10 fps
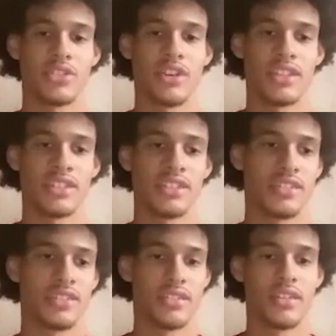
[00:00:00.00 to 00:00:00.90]
was crazy.
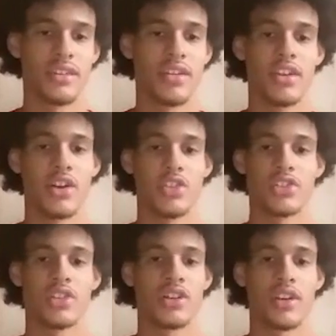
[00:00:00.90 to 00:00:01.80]
Coach
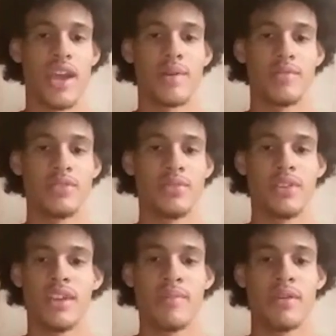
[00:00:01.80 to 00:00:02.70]
Clark came up to
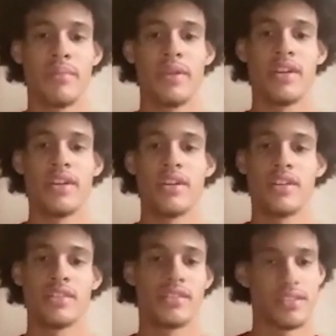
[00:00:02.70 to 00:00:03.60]
me, gave me a big
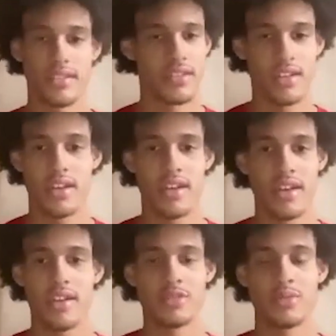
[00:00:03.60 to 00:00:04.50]
hug.
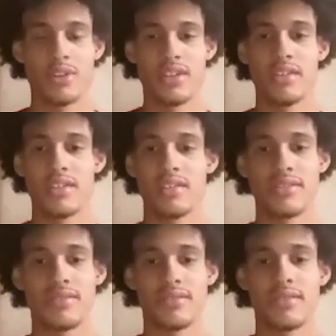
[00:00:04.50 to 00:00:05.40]
It's pretty good.
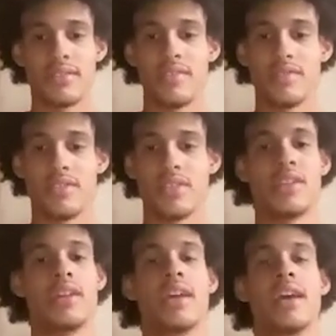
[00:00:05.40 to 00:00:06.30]
Loved it.
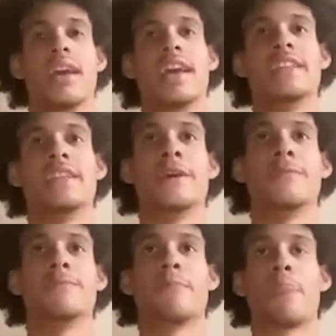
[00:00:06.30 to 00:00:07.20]
And
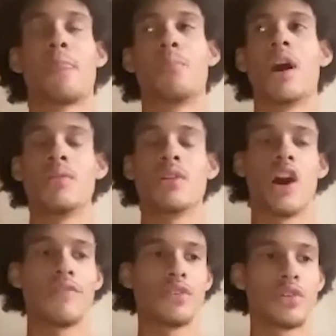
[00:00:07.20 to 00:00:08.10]
then probably
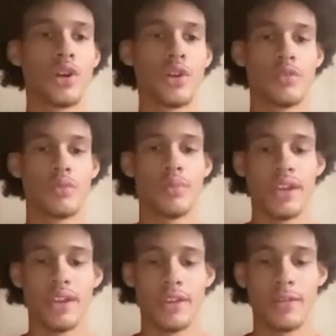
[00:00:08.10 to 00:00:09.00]
off the court would
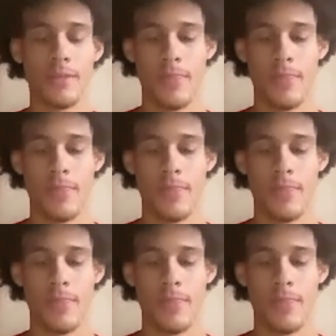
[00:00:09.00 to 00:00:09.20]
be